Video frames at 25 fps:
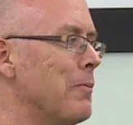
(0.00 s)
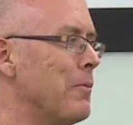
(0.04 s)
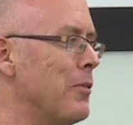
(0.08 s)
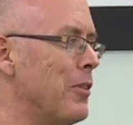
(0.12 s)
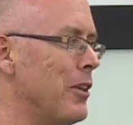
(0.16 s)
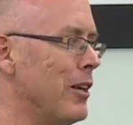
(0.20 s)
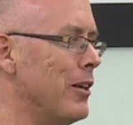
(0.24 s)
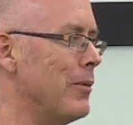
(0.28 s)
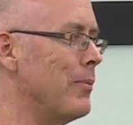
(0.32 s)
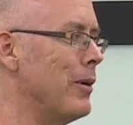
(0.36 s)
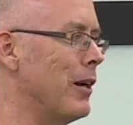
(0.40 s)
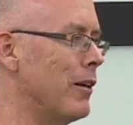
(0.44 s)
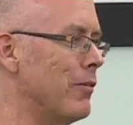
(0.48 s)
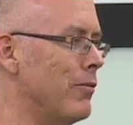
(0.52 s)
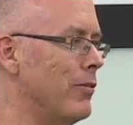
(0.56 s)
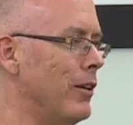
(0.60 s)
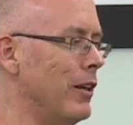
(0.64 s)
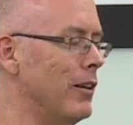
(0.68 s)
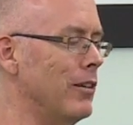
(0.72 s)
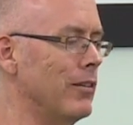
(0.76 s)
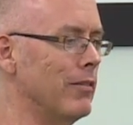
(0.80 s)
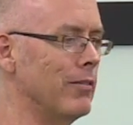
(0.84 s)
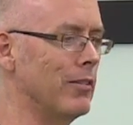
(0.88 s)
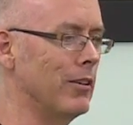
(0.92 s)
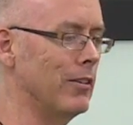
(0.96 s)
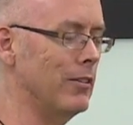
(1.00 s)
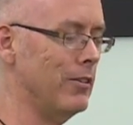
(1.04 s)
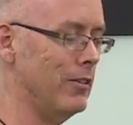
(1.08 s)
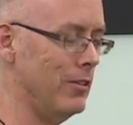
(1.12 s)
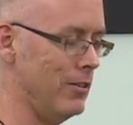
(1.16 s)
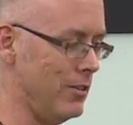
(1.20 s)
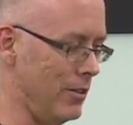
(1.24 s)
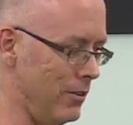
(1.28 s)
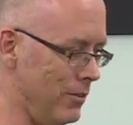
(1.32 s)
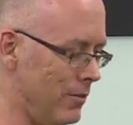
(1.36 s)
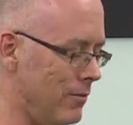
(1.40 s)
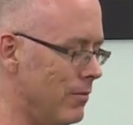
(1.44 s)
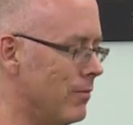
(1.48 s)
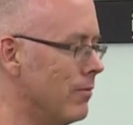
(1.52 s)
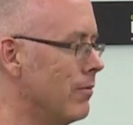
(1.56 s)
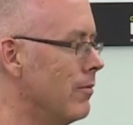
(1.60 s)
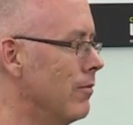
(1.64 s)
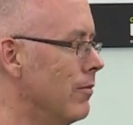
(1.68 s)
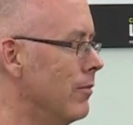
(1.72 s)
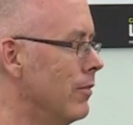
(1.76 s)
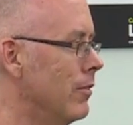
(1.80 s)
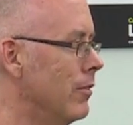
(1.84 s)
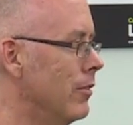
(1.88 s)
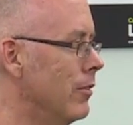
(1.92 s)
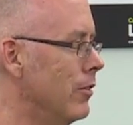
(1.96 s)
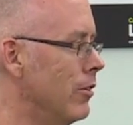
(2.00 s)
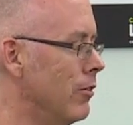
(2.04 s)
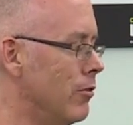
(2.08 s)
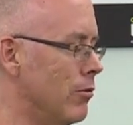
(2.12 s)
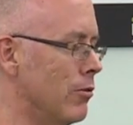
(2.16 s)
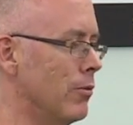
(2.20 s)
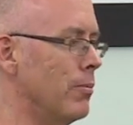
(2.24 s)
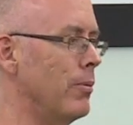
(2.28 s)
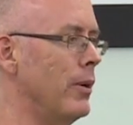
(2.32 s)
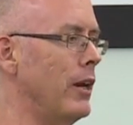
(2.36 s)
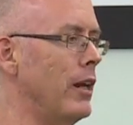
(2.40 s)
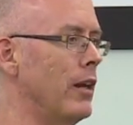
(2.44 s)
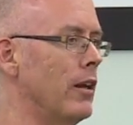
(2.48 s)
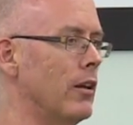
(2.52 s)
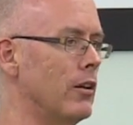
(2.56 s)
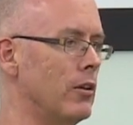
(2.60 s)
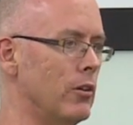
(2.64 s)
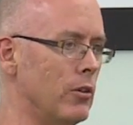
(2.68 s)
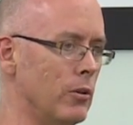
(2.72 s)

Think about effectiveness. Just repeat it.